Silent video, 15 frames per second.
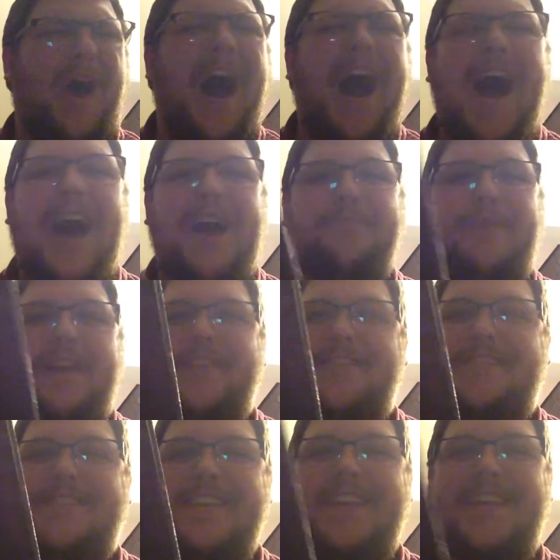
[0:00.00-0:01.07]
Hard by the
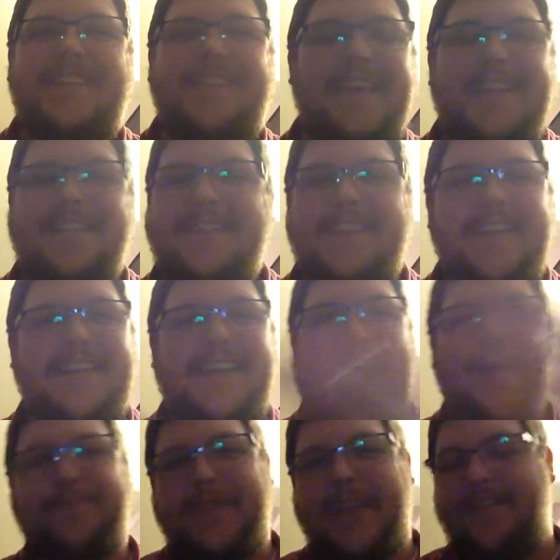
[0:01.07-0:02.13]
Seeds. That's a
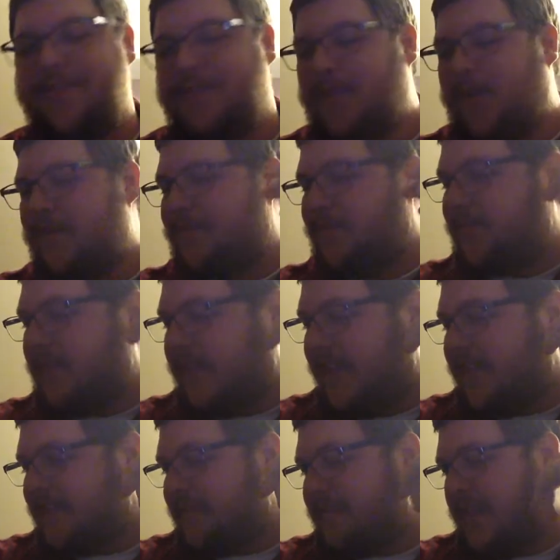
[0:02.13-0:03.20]
top 10 song for me.
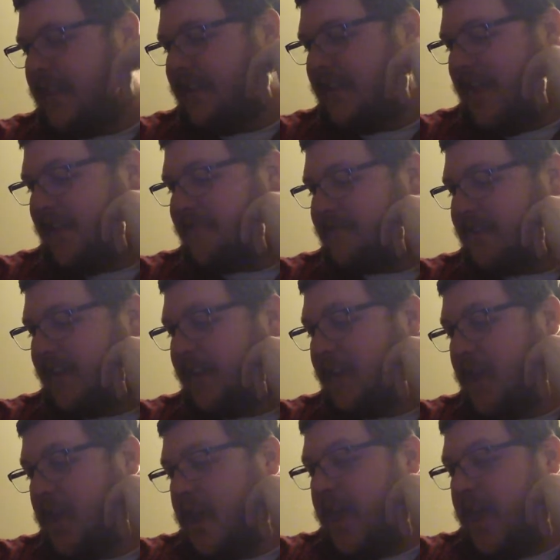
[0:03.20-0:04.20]
That's a fantastic.